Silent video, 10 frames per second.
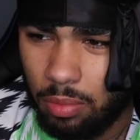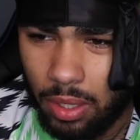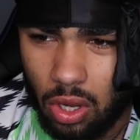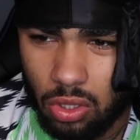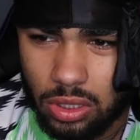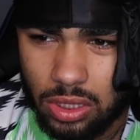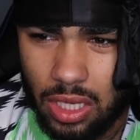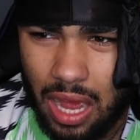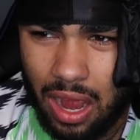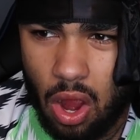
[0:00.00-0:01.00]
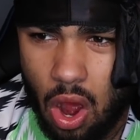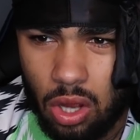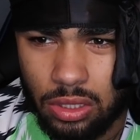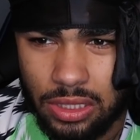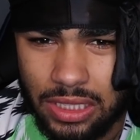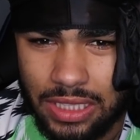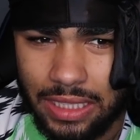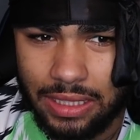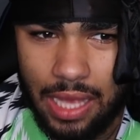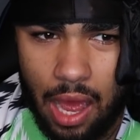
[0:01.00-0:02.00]
because I can't
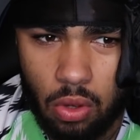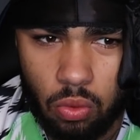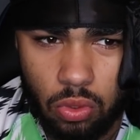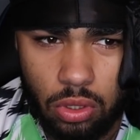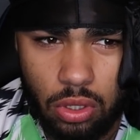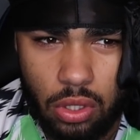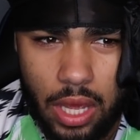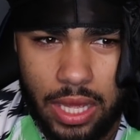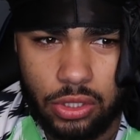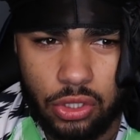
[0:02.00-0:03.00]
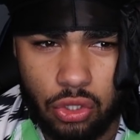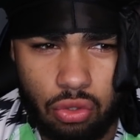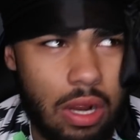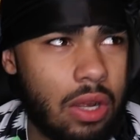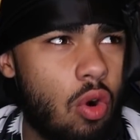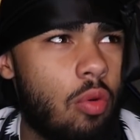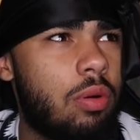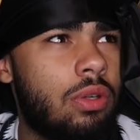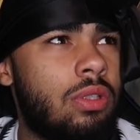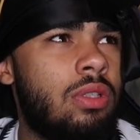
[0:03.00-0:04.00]
sit down and just crack
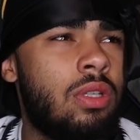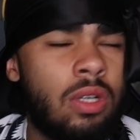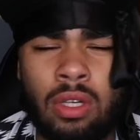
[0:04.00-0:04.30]
open